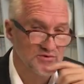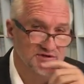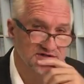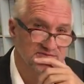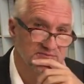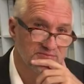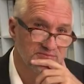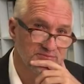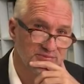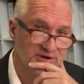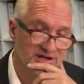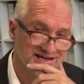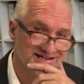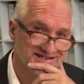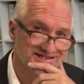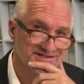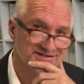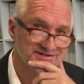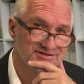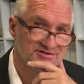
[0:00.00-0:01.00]
was
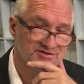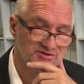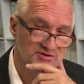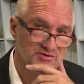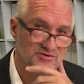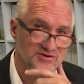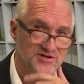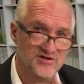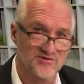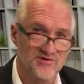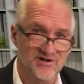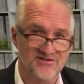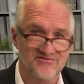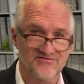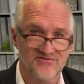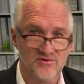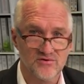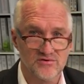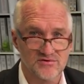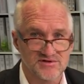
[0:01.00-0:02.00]
placed to the
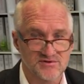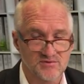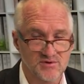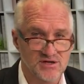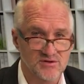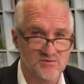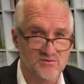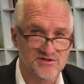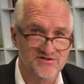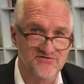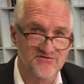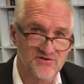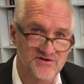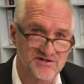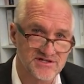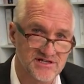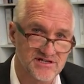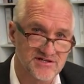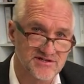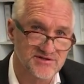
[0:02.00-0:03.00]
correct falls when it was
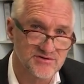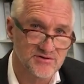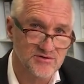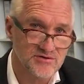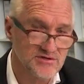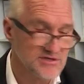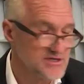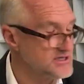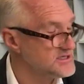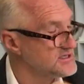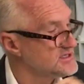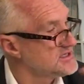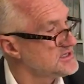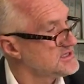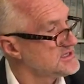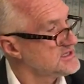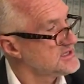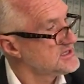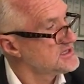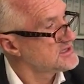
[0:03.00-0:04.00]
first installed.
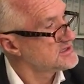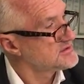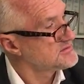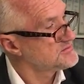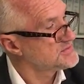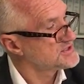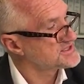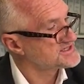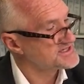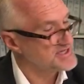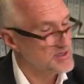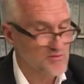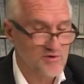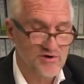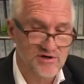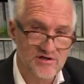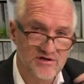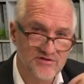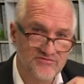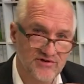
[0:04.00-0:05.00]
But
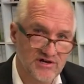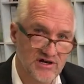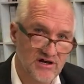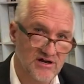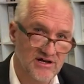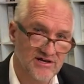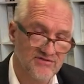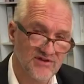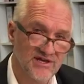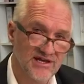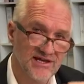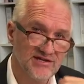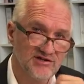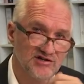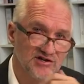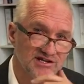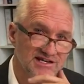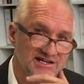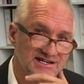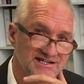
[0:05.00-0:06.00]
somewhere along the line, the
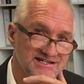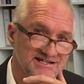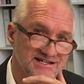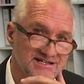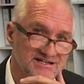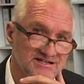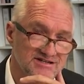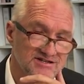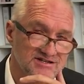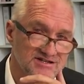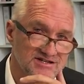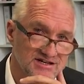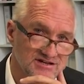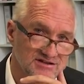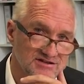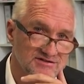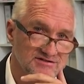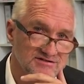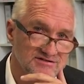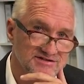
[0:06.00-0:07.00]
engineer didn't
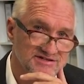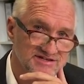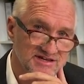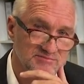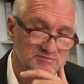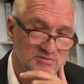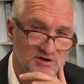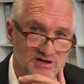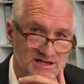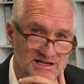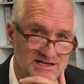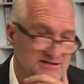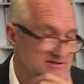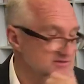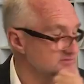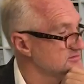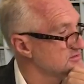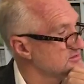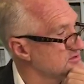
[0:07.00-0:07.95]
tell somebody